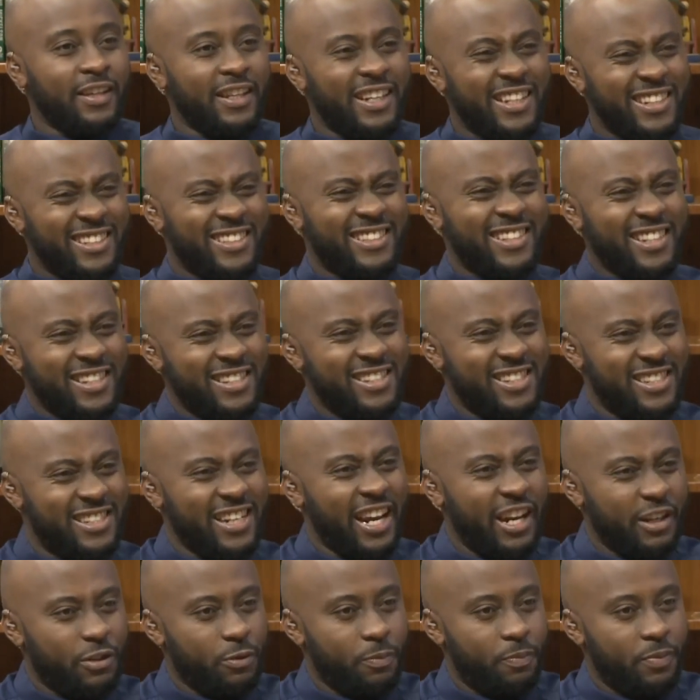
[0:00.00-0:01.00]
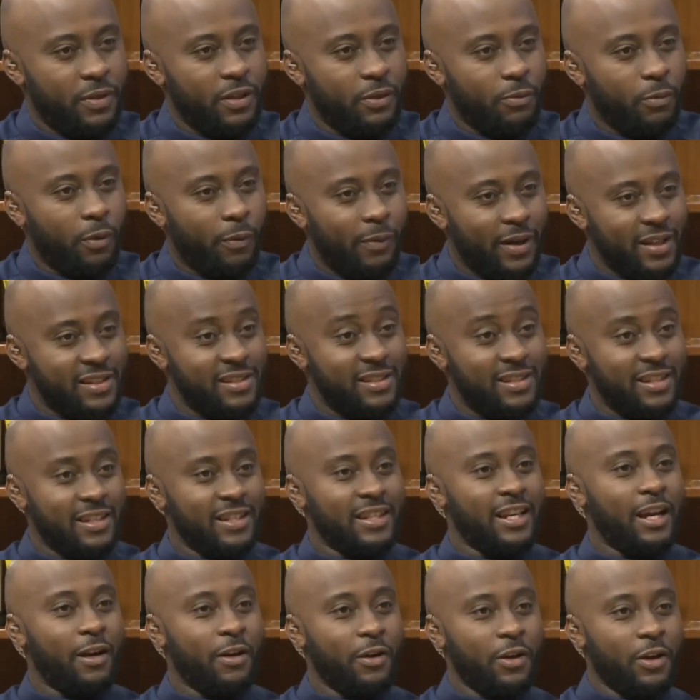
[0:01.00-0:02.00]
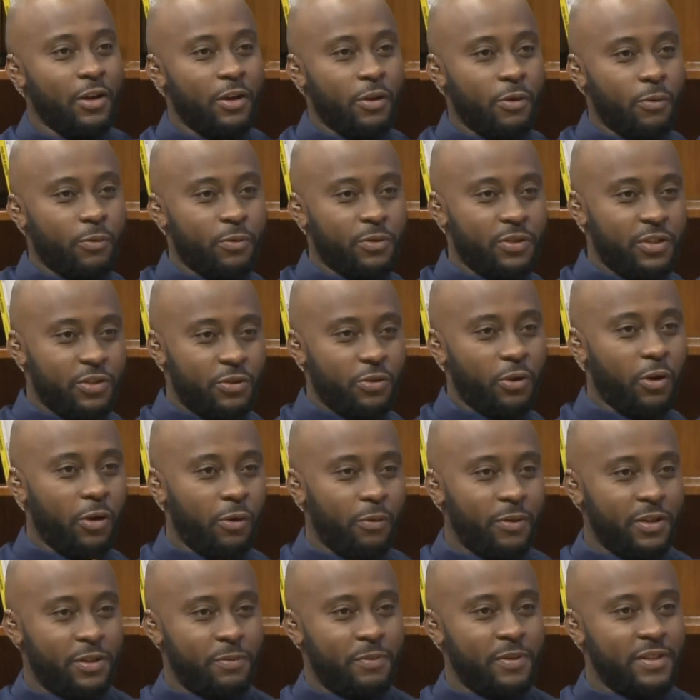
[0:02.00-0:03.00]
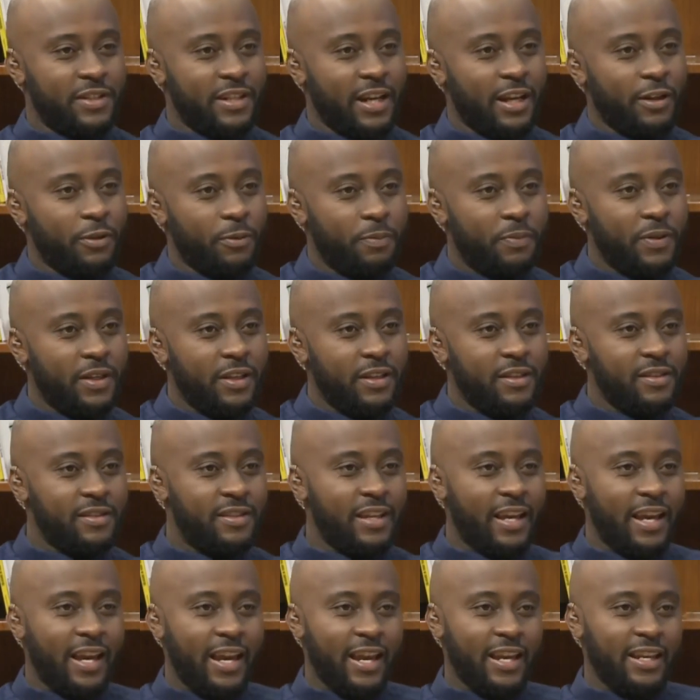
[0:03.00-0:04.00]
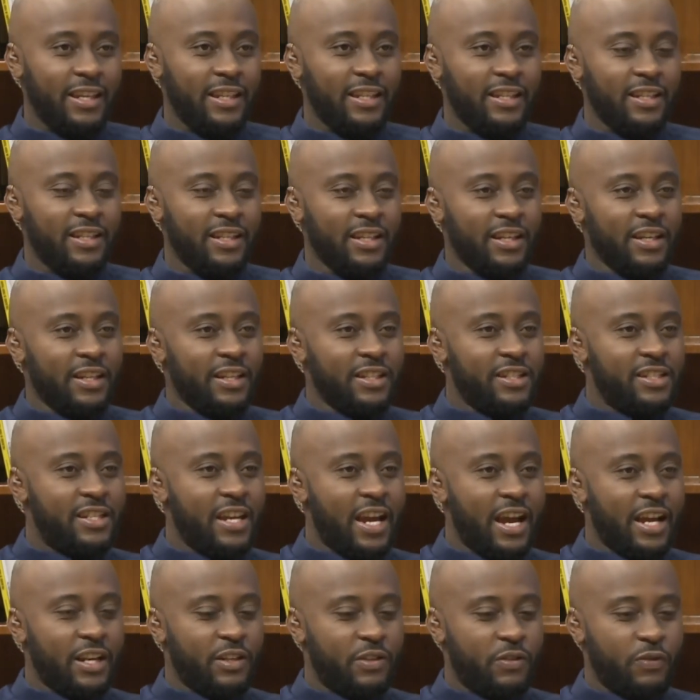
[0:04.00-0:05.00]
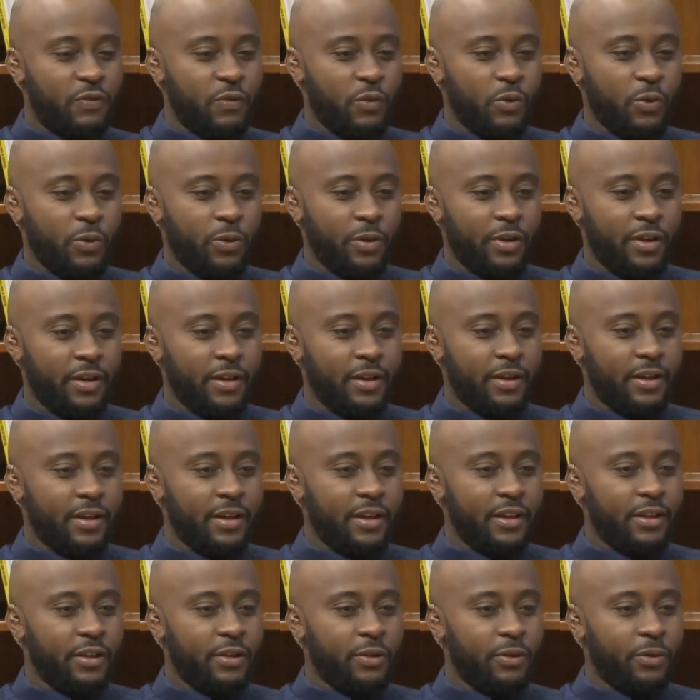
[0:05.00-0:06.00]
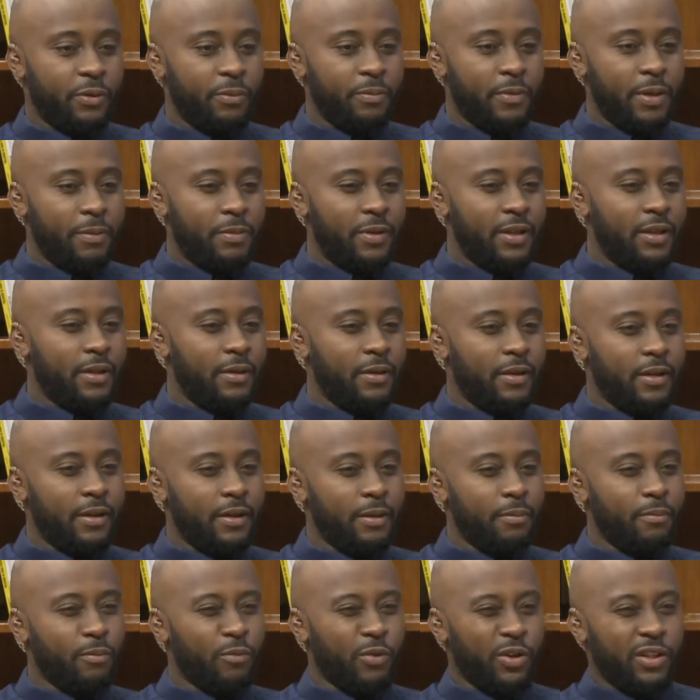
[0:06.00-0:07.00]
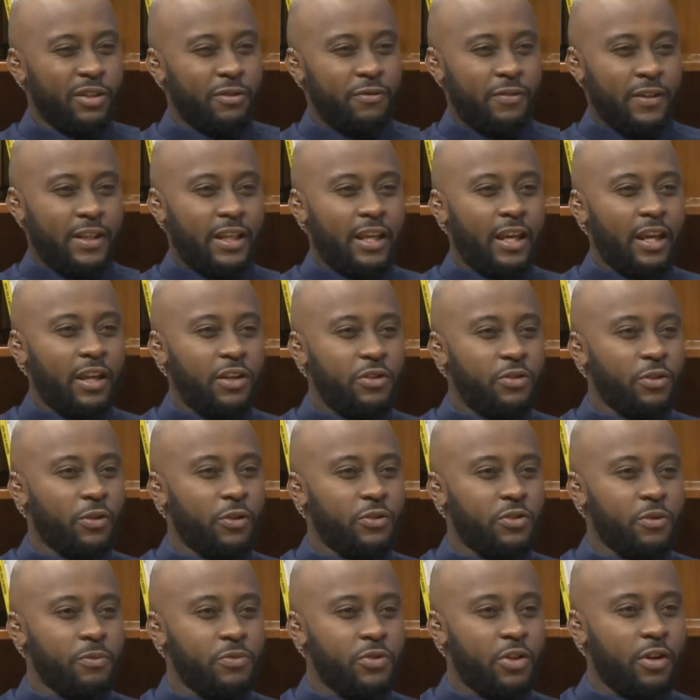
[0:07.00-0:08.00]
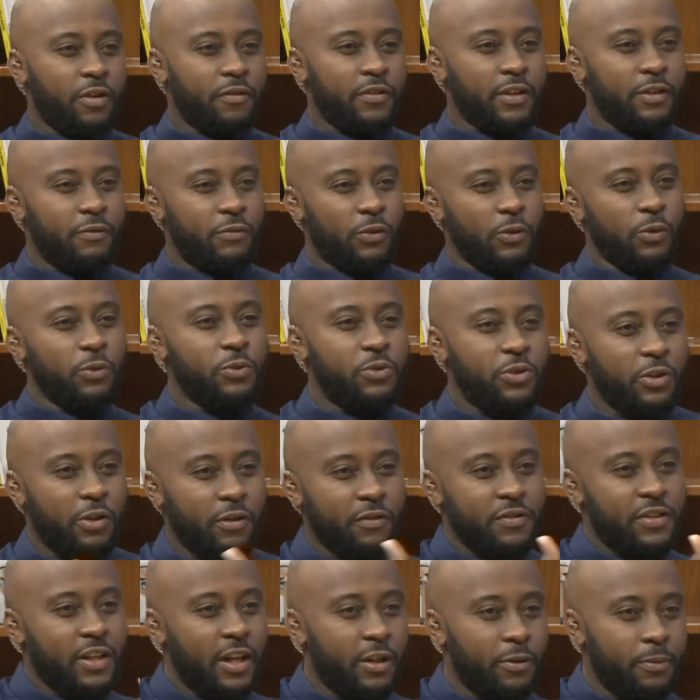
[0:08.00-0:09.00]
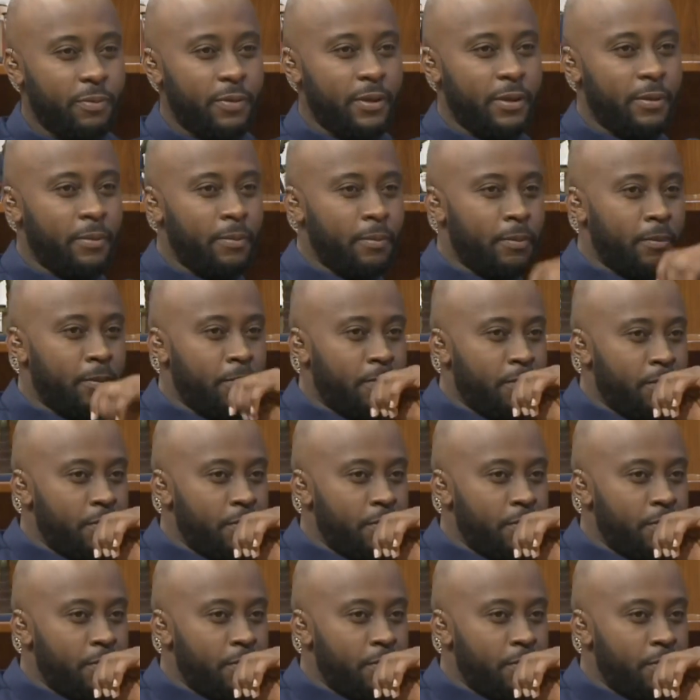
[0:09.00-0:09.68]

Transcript: Yeah. Is this Jaido P? What we're seeing now, will this always be Jaido P? Is there any chance for, uh, you know, maybe a modification or some sort of evolution of Jaido P? Mm,